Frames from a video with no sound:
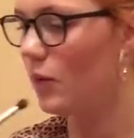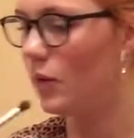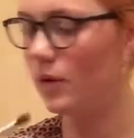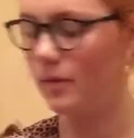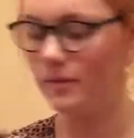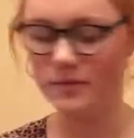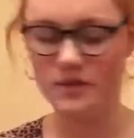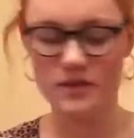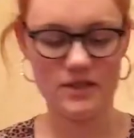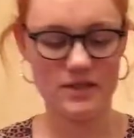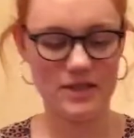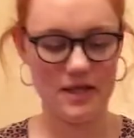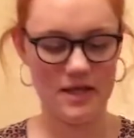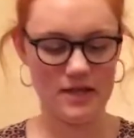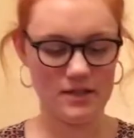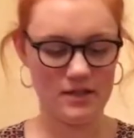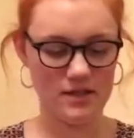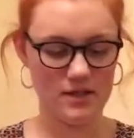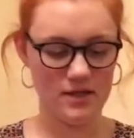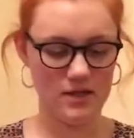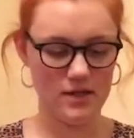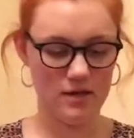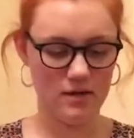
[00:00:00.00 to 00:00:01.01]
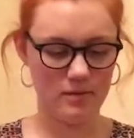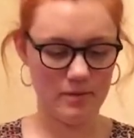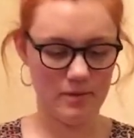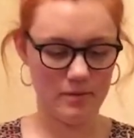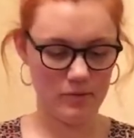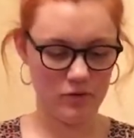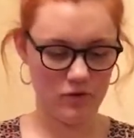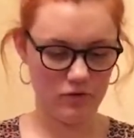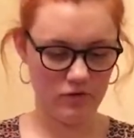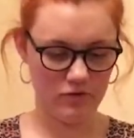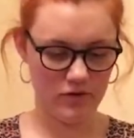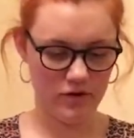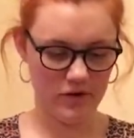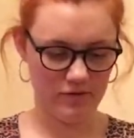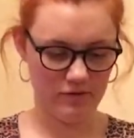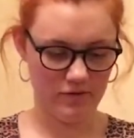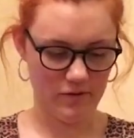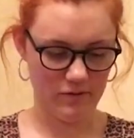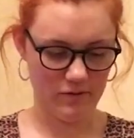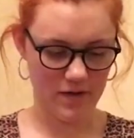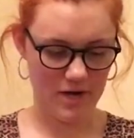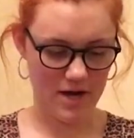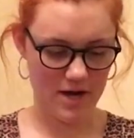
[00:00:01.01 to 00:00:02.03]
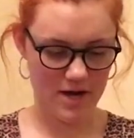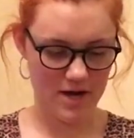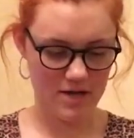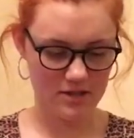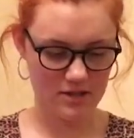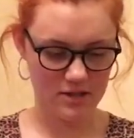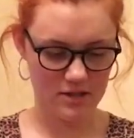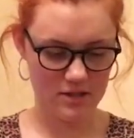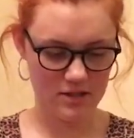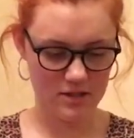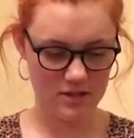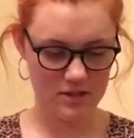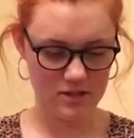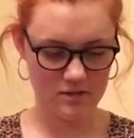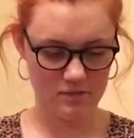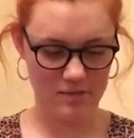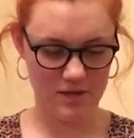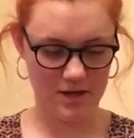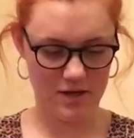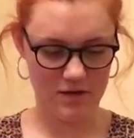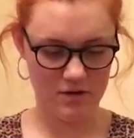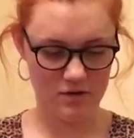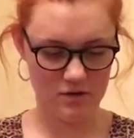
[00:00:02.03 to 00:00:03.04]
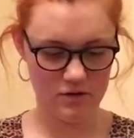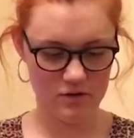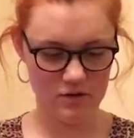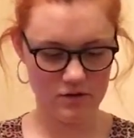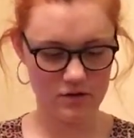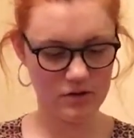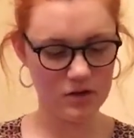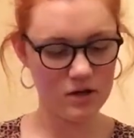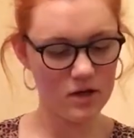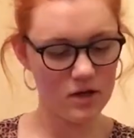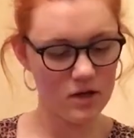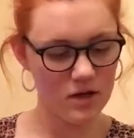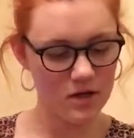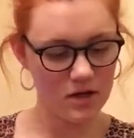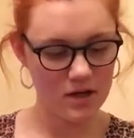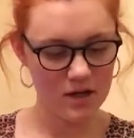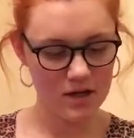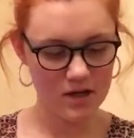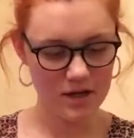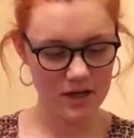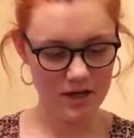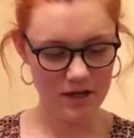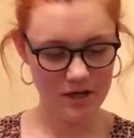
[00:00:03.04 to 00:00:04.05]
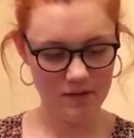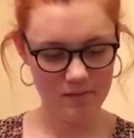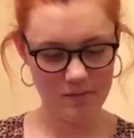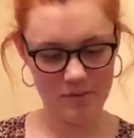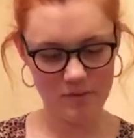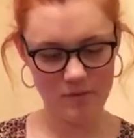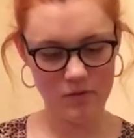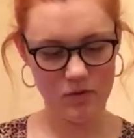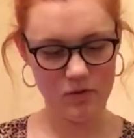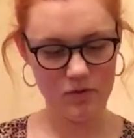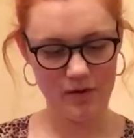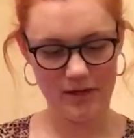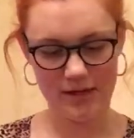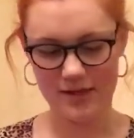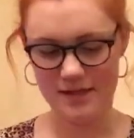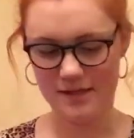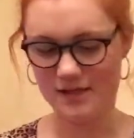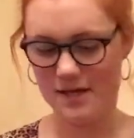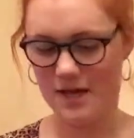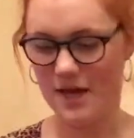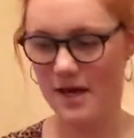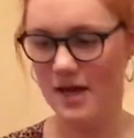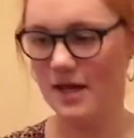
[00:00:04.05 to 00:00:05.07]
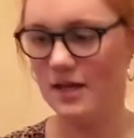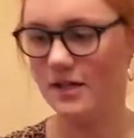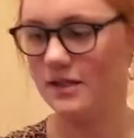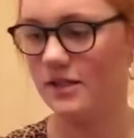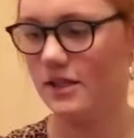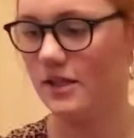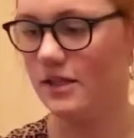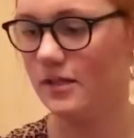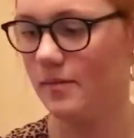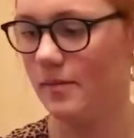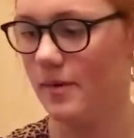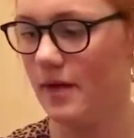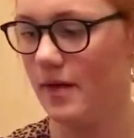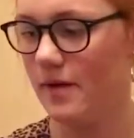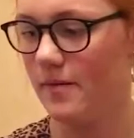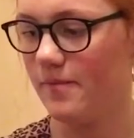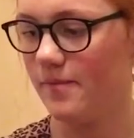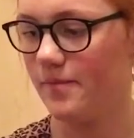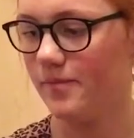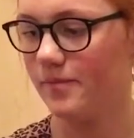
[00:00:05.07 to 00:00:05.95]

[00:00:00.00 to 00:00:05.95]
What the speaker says: I'm just adding a little bit more green around the edges to make it look a little bit more like it's aging a bit.